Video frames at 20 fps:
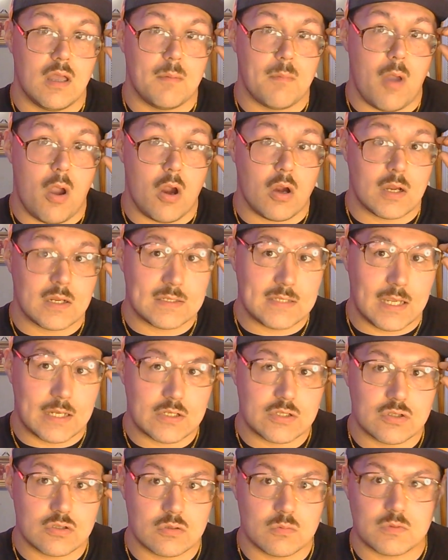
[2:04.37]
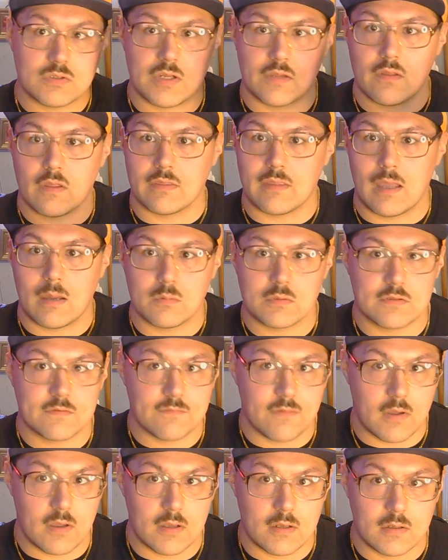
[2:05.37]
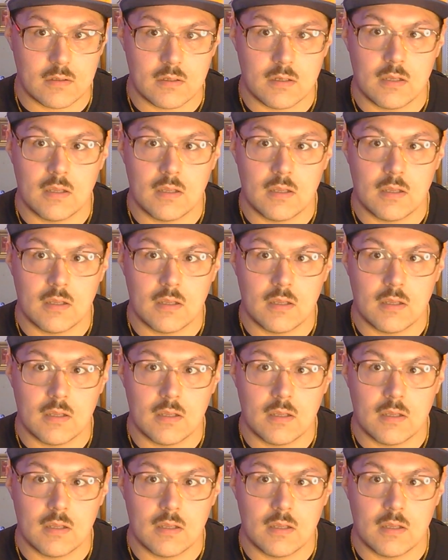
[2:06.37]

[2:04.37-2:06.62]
architecture, which I thought that was fun.